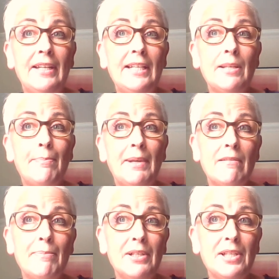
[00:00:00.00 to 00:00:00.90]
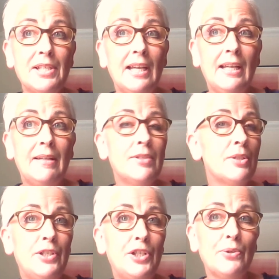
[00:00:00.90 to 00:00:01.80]
need to be robust
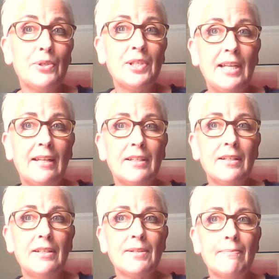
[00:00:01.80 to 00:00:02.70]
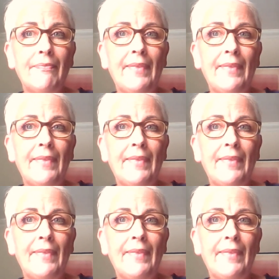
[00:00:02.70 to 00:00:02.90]
to ensure standards.